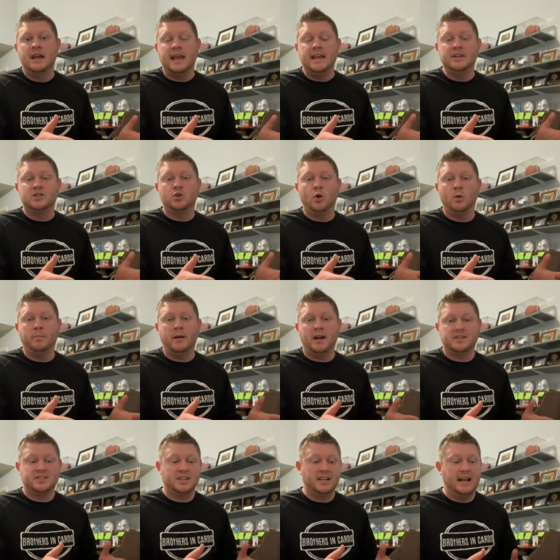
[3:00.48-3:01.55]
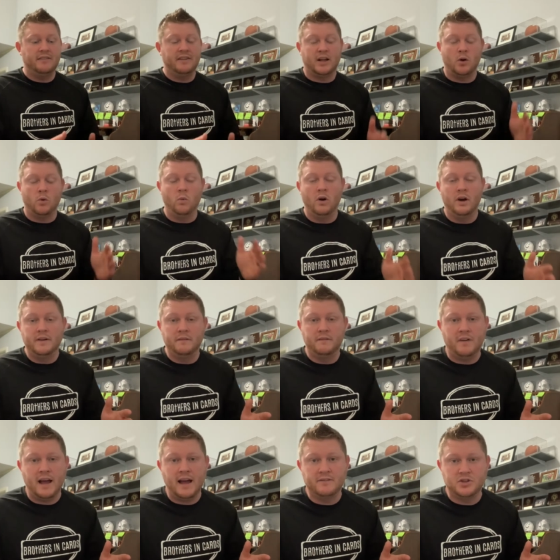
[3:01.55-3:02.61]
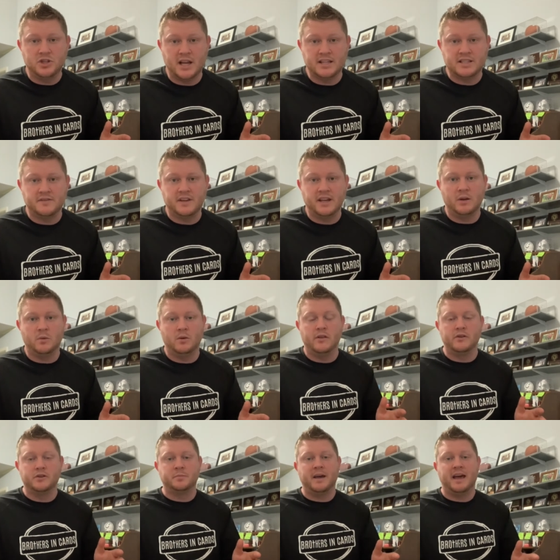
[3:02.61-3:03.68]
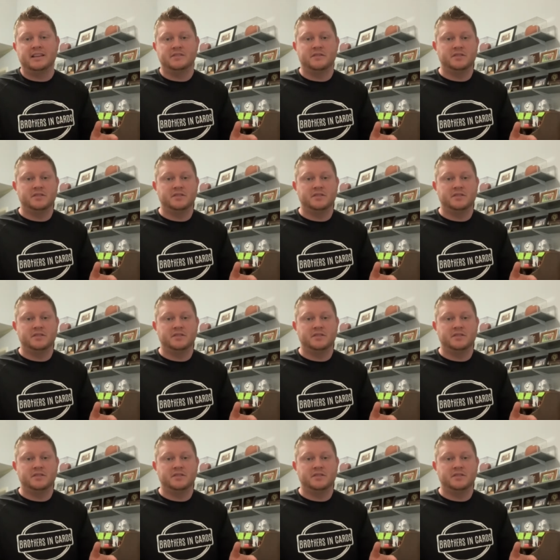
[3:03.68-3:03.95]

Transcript: each gold box is going to have like a one in five chance of getting one of those packs of